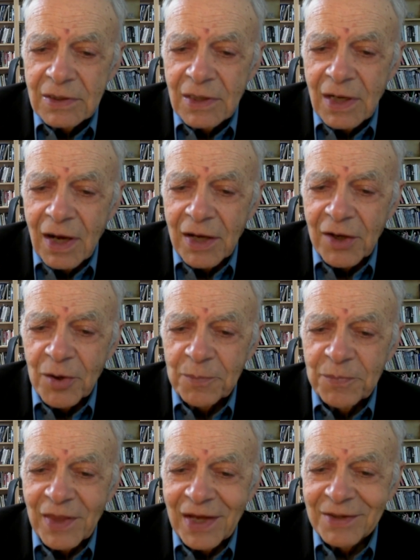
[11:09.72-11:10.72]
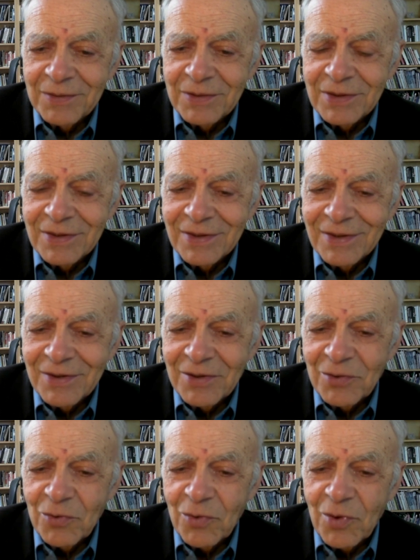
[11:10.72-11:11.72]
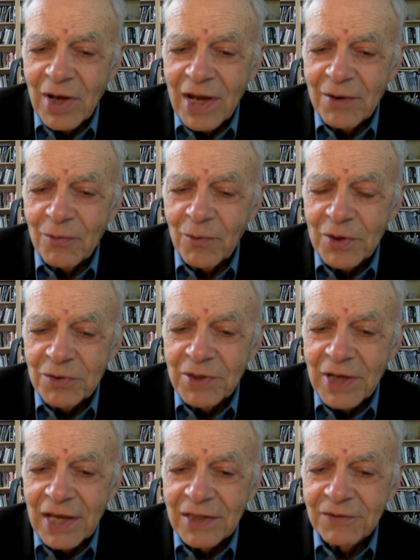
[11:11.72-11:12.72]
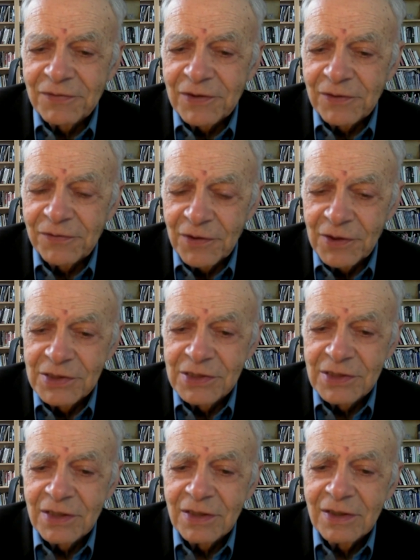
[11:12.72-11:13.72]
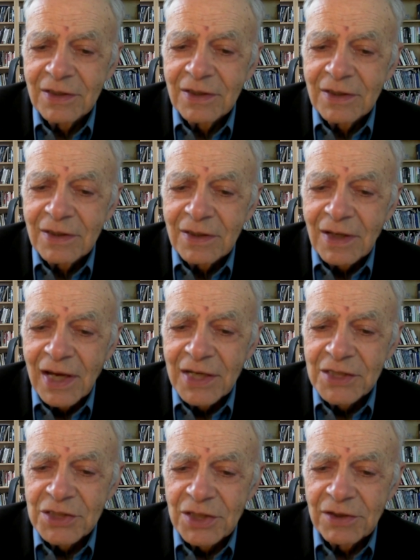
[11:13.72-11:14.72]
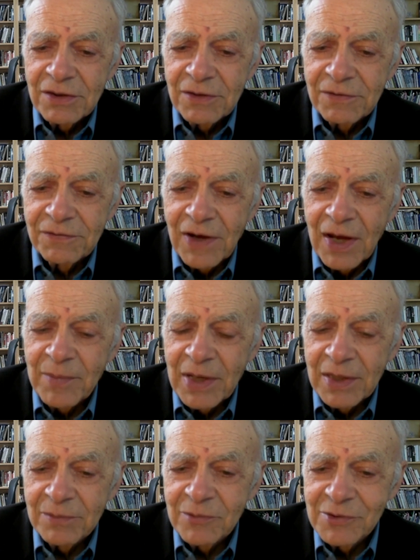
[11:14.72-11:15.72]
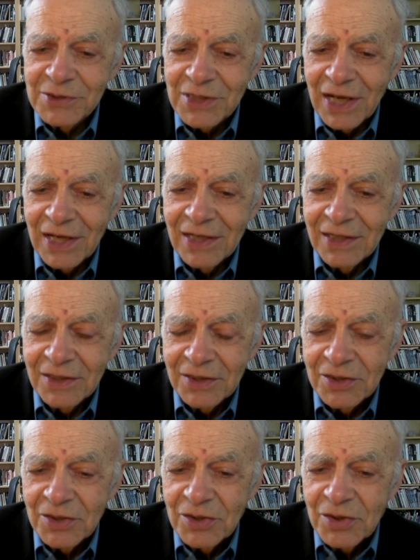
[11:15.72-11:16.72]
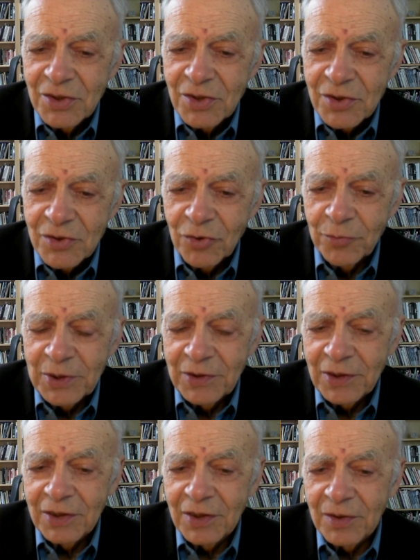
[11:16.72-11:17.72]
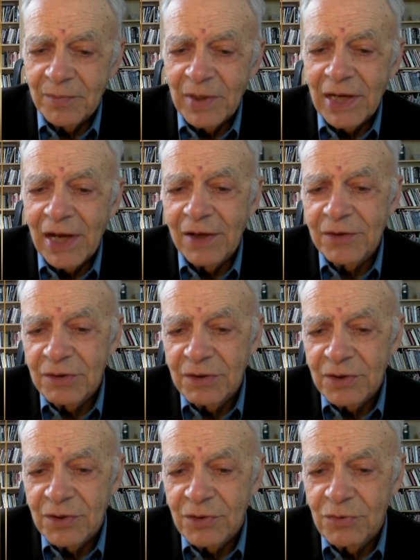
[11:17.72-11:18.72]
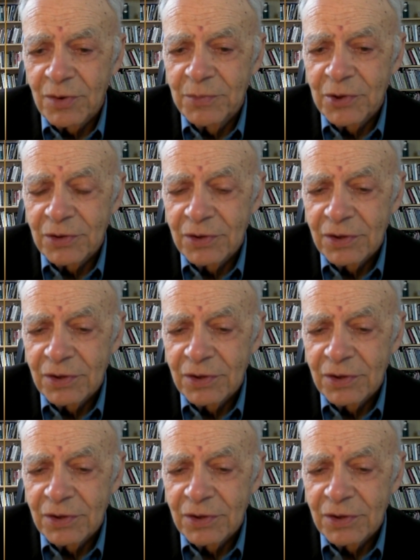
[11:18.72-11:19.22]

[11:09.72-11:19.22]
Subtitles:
I hope that when you gather for the first Asia Farm Animals Day, you'll be thinking about how you can contribute